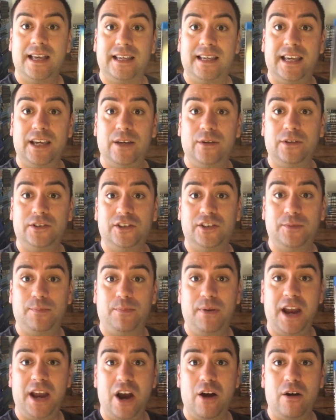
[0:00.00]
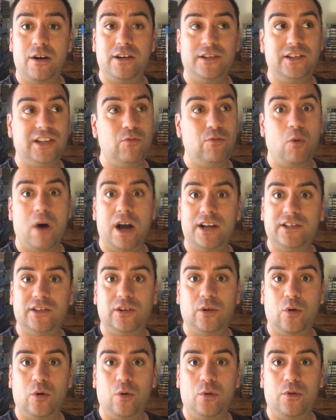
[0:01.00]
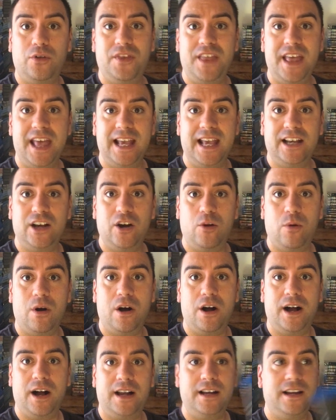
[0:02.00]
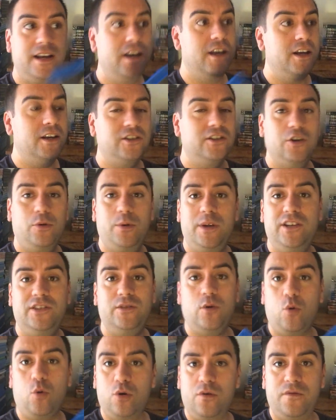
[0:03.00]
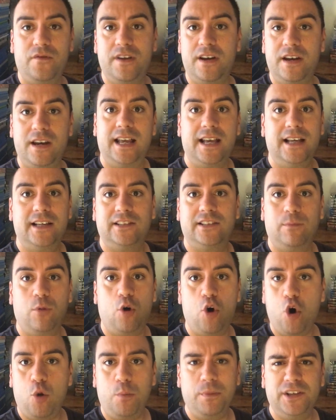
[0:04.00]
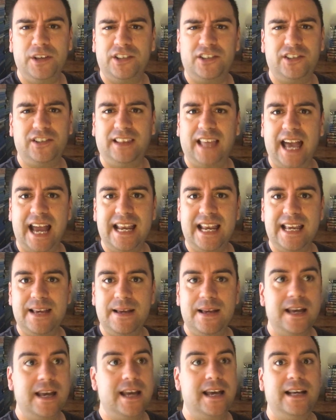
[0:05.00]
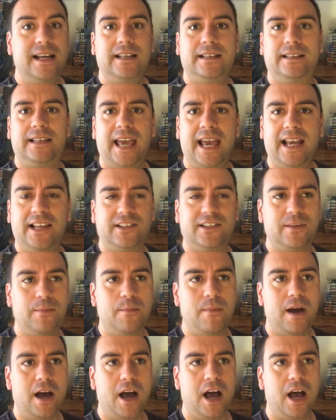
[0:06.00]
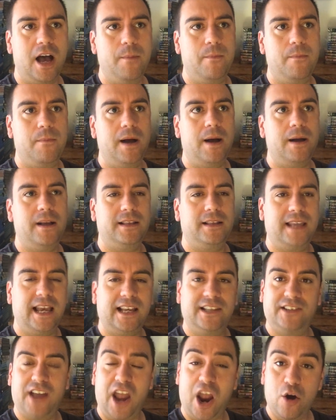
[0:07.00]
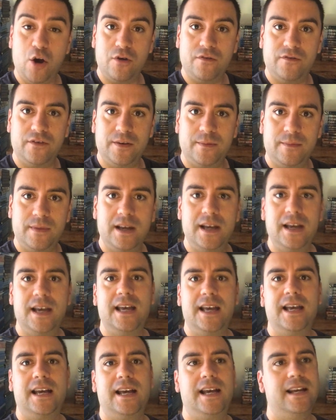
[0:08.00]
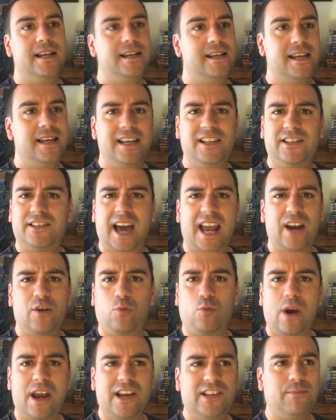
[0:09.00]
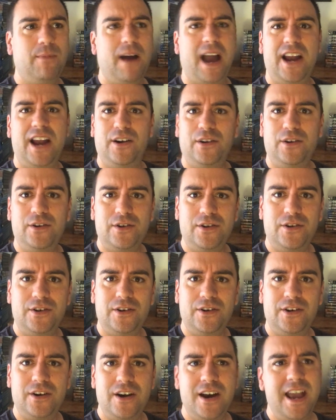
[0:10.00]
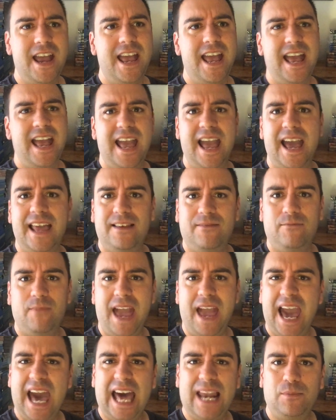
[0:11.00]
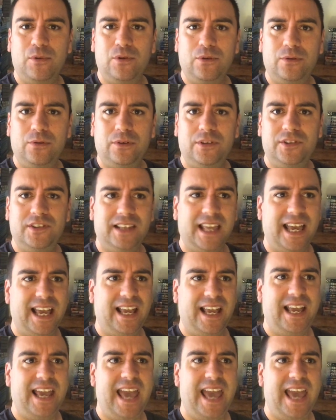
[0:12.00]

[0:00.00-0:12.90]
kills his parents. He watches the whole thing go on. So he's orphaned. Some homeless lady takes him, takes care of him, and he's kind of raised by her and animals and like